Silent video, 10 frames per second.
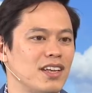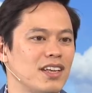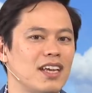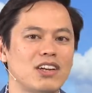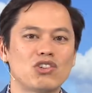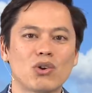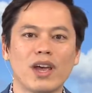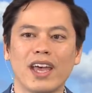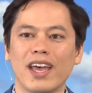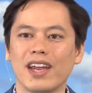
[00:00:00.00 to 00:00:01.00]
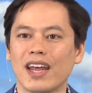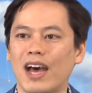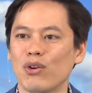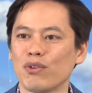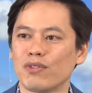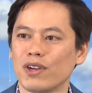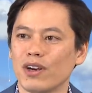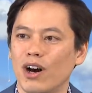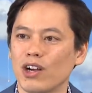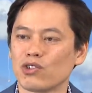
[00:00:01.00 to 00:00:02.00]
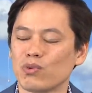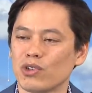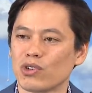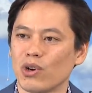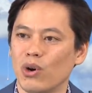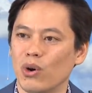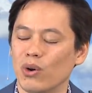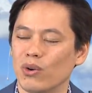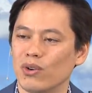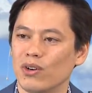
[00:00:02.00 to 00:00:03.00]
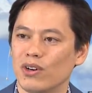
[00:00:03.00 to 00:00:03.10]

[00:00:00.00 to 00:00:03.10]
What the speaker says: Get your head out of the ostrich hole